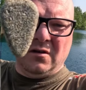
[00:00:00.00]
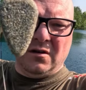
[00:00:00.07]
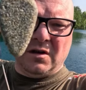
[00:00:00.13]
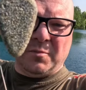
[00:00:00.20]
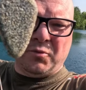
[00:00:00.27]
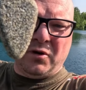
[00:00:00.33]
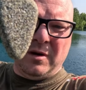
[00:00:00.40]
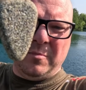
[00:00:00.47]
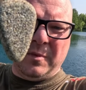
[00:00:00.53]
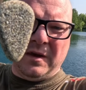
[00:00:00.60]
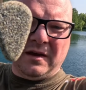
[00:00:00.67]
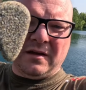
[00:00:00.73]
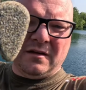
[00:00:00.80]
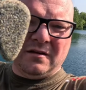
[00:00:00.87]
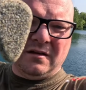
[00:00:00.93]
Got a pretty
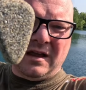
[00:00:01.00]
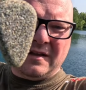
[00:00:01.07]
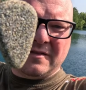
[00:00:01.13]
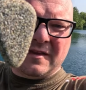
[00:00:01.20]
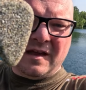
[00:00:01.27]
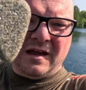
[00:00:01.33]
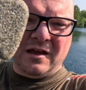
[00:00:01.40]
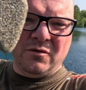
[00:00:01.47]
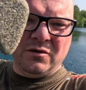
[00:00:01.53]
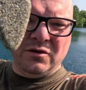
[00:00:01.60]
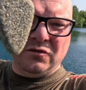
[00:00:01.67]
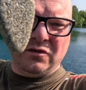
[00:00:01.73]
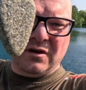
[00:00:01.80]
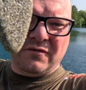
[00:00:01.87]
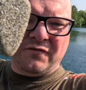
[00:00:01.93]
big lead there. We're
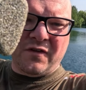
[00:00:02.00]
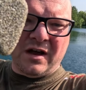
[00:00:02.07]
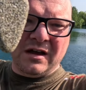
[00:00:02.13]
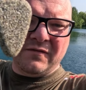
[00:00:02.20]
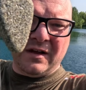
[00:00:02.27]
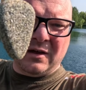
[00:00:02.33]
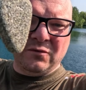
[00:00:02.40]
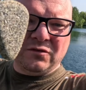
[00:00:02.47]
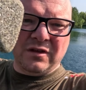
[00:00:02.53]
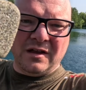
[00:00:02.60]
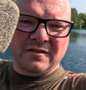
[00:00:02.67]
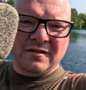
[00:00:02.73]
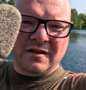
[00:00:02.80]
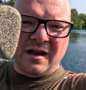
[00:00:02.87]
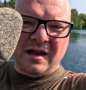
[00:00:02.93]
using a 5-ounce
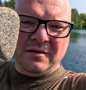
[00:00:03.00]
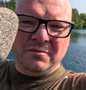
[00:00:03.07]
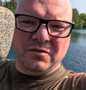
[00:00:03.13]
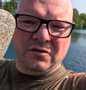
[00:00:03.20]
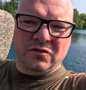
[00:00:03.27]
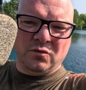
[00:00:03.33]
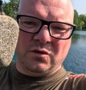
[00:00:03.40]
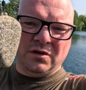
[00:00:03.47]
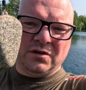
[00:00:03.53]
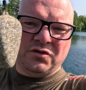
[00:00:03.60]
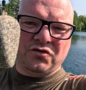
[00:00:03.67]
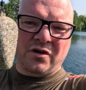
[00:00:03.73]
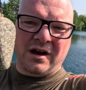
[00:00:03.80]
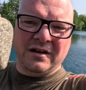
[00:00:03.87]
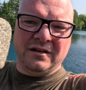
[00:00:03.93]
lead today, so this is one of the
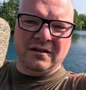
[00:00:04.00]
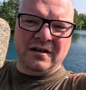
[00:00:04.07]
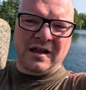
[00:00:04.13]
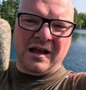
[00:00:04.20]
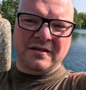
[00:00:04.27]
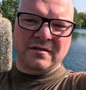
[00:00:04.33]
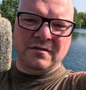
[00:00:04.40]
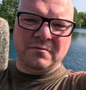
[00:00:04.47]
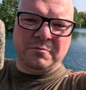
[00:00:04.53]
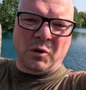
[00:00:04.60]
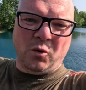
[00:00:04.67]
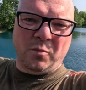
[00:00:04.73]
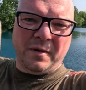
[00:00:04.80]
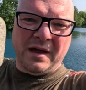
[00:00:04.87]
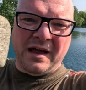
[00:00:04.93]
Trident lead
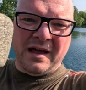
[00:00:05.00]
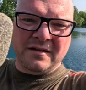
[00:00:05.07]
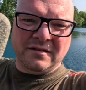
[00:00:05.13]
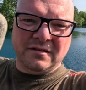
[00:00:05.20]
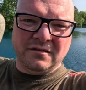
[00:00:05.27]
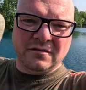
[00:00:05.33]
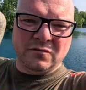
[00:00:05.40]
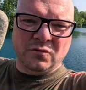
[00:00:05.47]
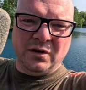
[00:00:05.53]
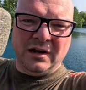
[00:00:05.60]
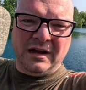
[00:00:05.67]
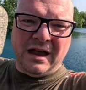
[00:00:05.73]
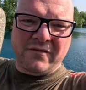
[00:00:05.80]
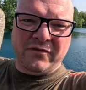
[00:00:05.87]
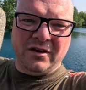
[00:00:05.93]
bolt pairs,
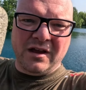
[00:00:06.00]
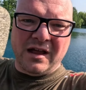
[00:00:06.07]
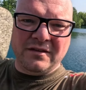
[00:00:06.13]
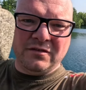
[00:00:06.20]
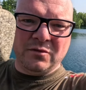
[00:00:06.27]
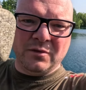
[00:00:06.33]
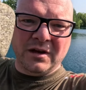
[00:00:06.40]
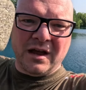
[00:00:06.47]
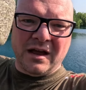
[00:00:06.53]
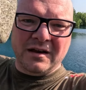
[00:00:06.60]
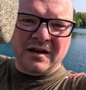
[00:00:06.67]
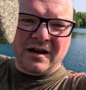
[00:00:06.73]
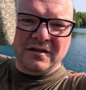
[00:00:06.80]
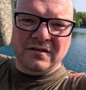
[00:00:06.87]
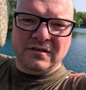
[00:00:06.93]
really heavy lead, so we get a
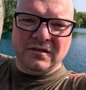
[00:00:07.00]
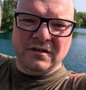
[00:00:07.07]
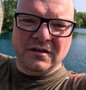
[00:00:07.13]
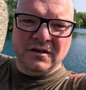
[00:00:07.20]
nice